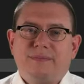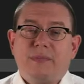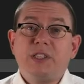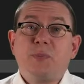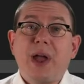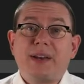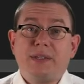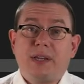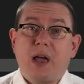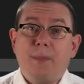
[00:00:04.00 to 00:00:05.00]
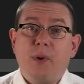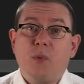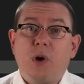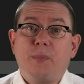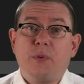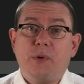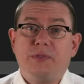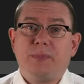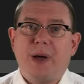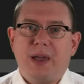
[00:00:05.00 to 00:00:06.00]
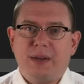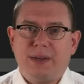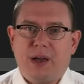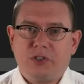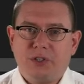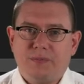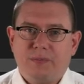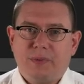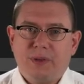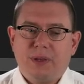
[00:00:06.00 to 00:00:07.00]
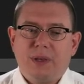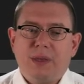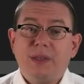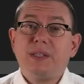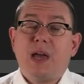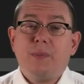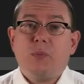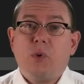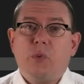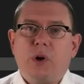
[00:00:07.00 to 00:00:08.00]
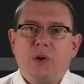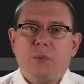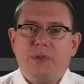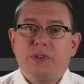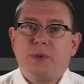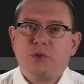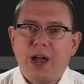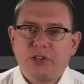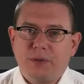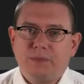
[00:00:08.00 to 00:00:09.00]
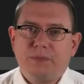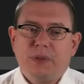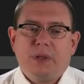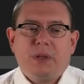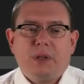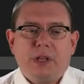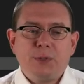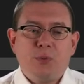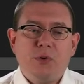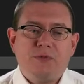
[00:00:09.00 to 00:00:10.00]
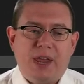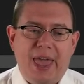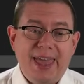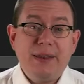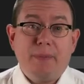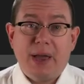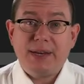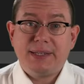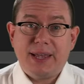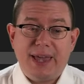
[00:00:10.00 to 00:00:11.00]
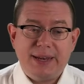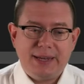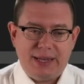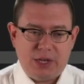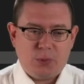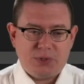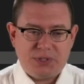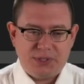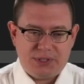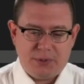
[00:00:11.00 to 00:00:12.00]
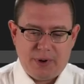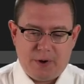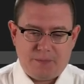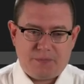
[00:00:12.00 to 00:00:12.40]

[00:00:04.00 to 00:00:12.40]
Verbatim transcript: let's practice a couple more proofs by induction. This time we'll work with subtraction. Let's prove that n minus n equals zero.